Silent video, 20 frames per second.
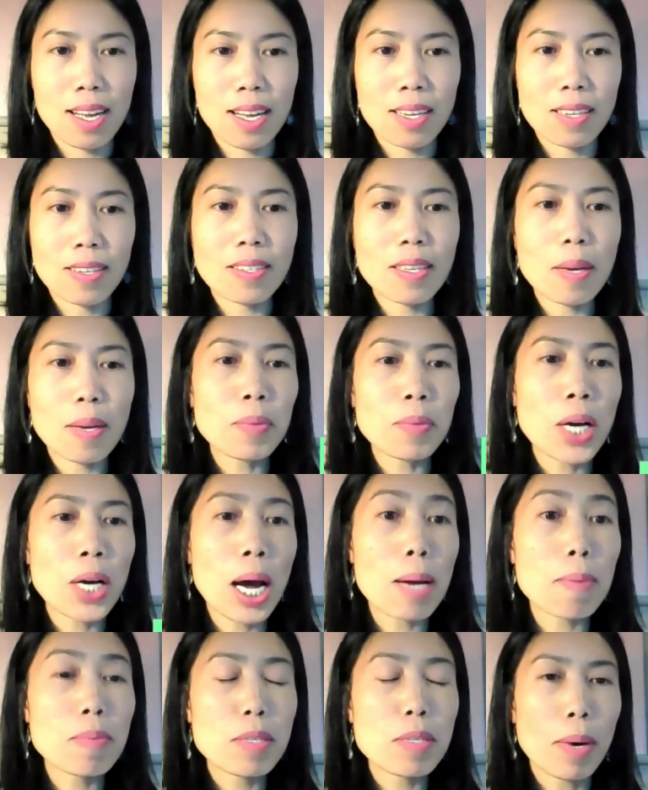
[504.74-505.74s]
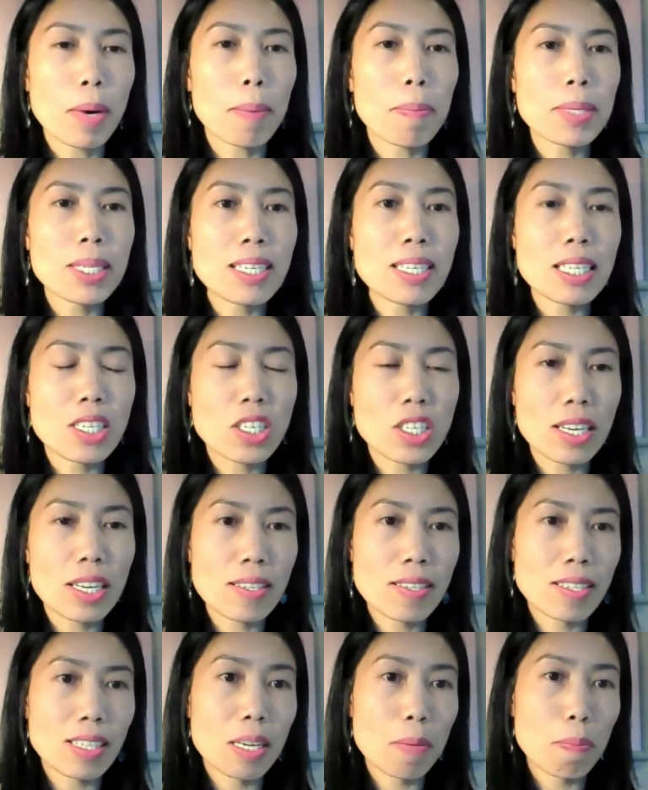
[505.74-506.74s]
Sometimes
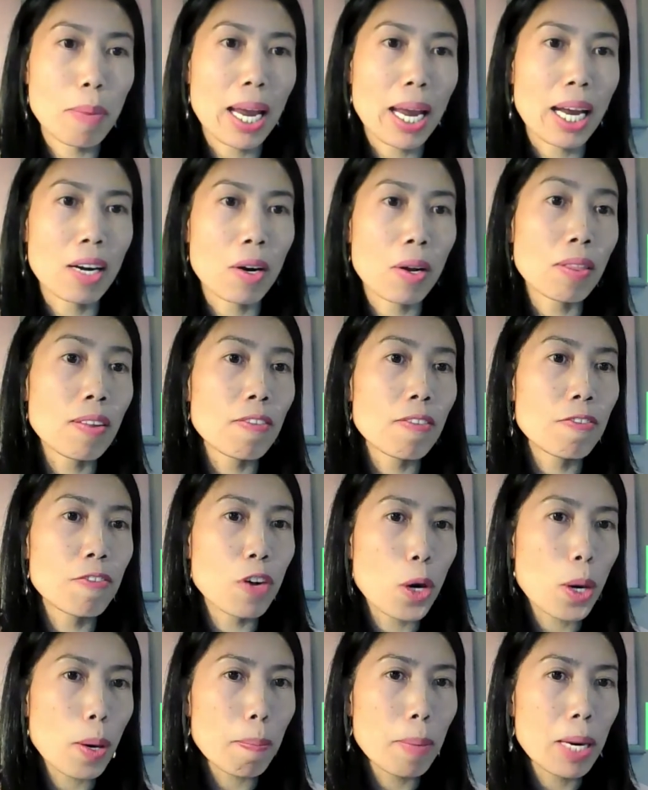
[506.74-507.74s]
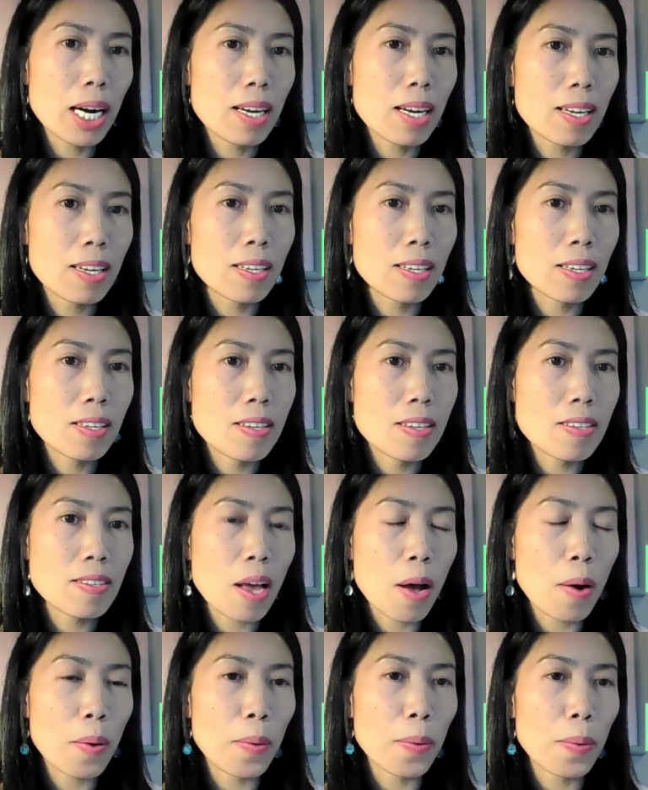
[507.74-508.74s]
prepositions depend on the verb.
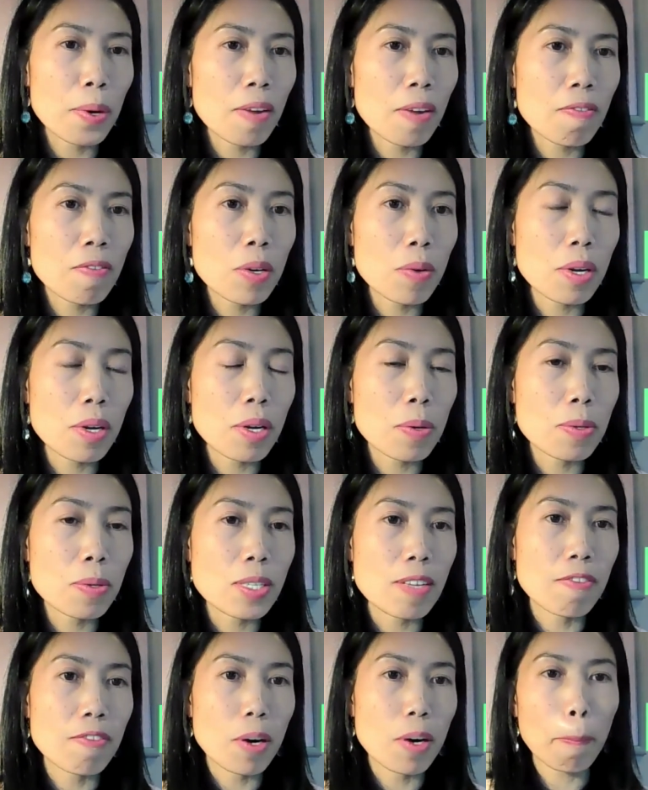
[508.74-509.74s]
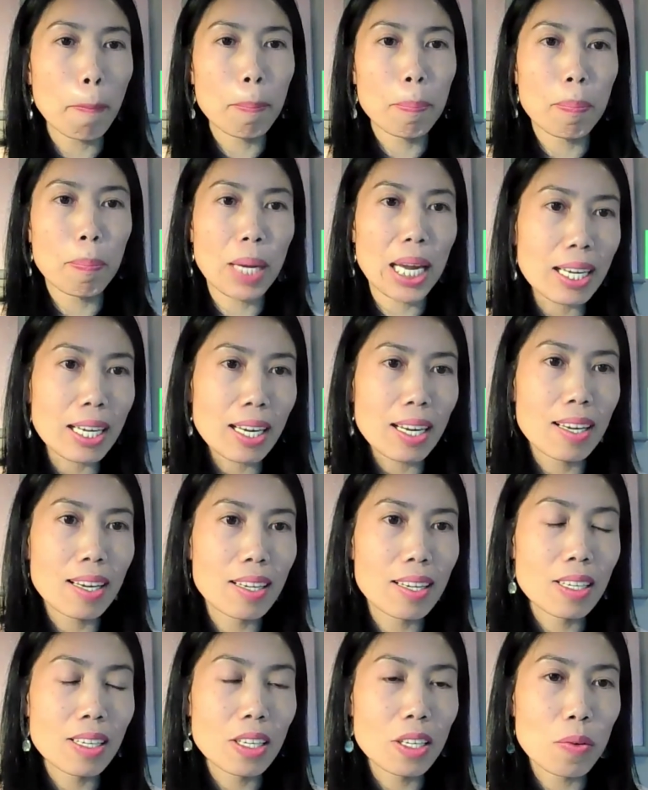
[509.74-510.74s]
So if you use the verb pick,
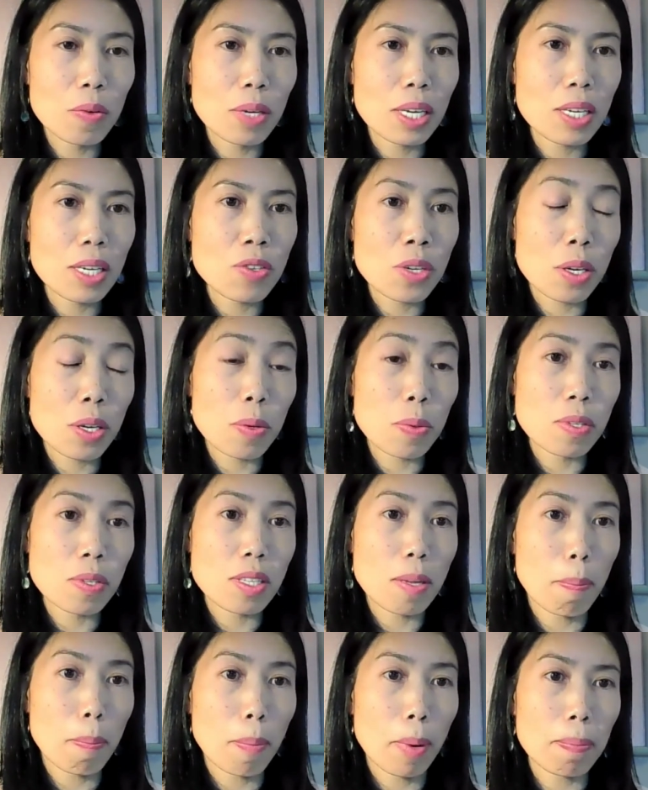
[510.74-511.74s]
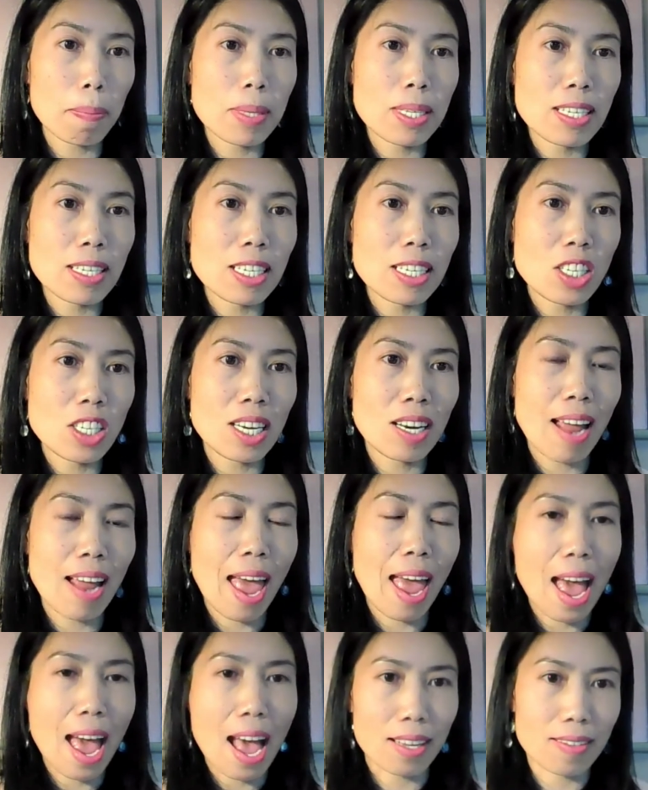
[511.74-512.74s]
you need to use the preposition
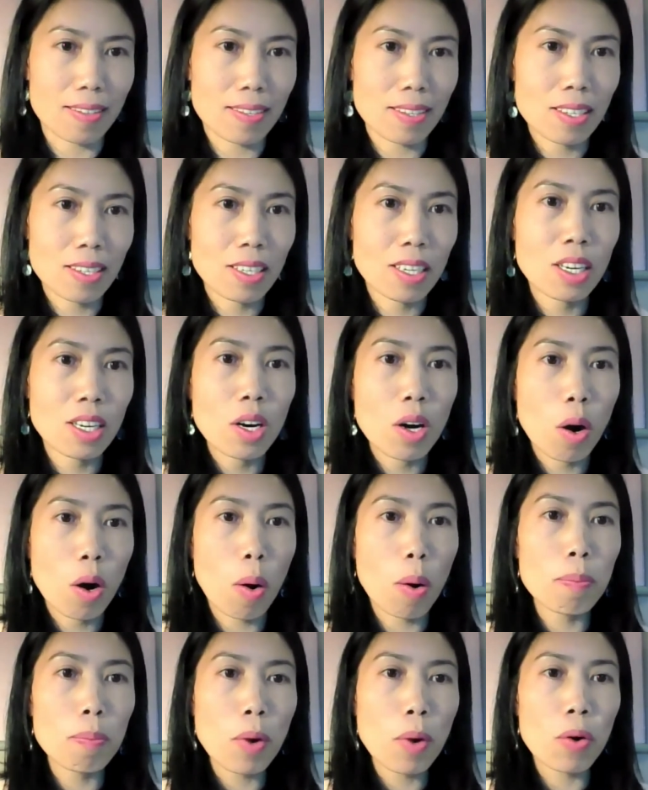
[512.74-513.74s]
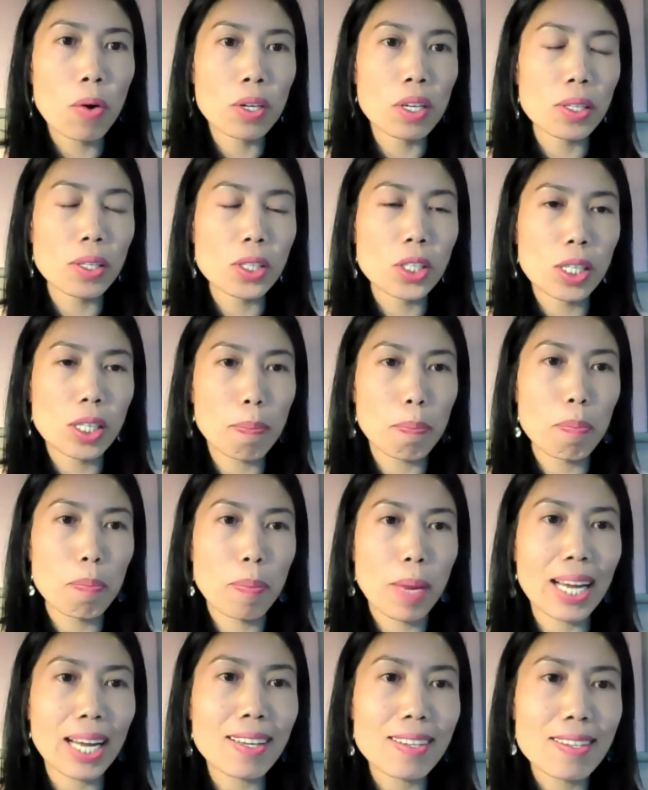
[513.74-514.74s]
at. Home ownership
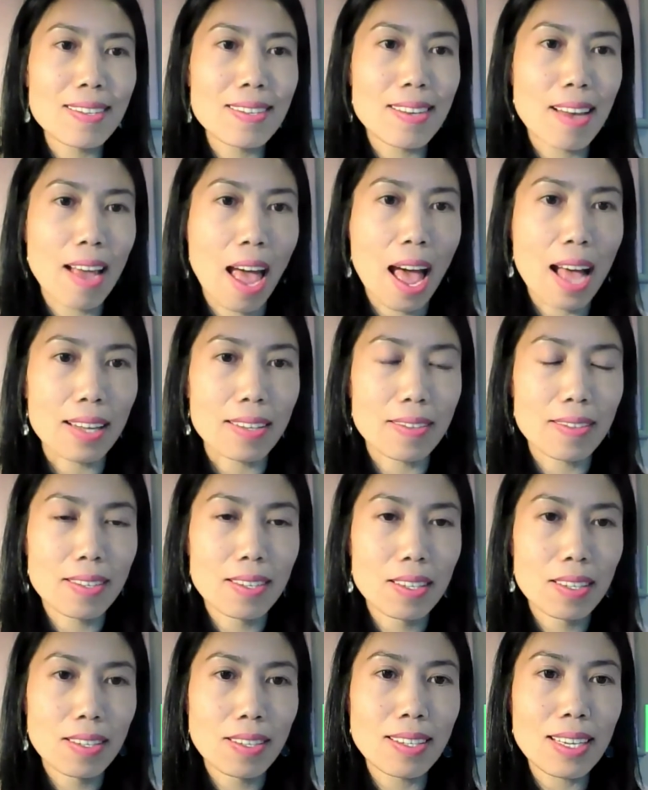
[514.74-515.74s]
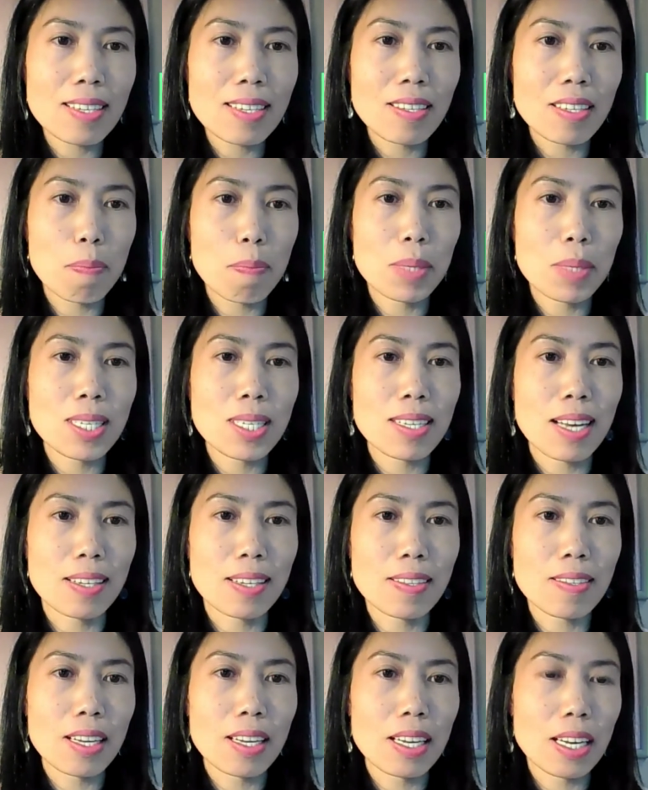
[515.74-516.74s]
peaked at
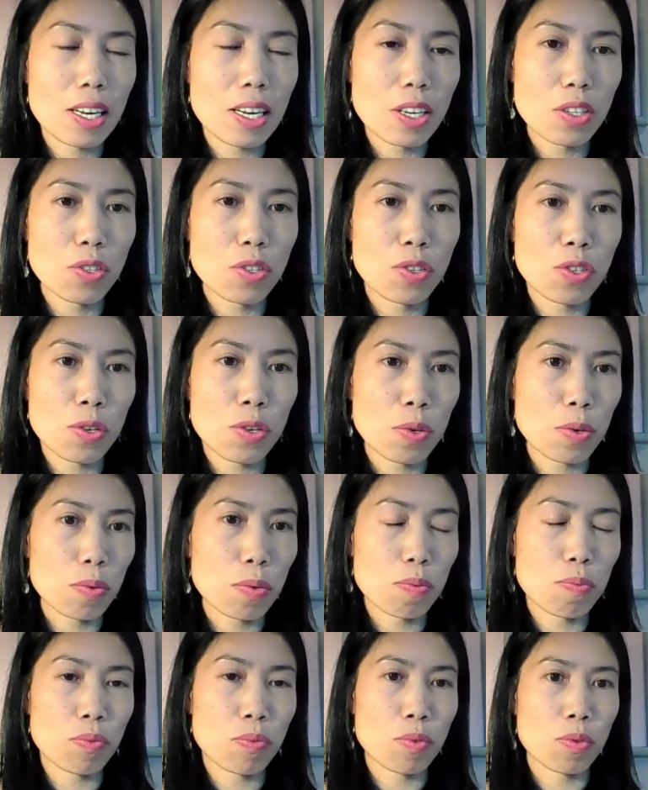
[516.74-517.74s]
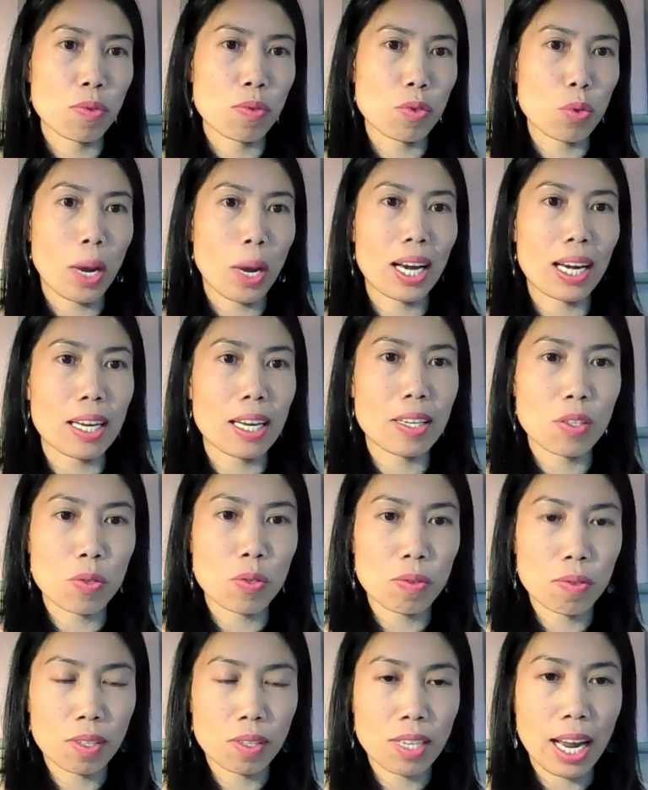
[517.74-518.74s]
60% in
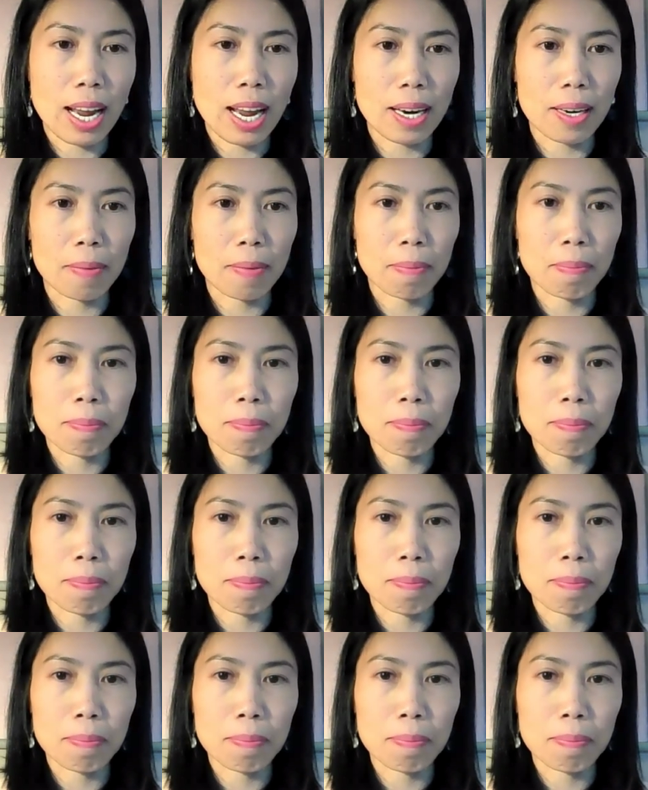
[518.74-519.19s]
2010.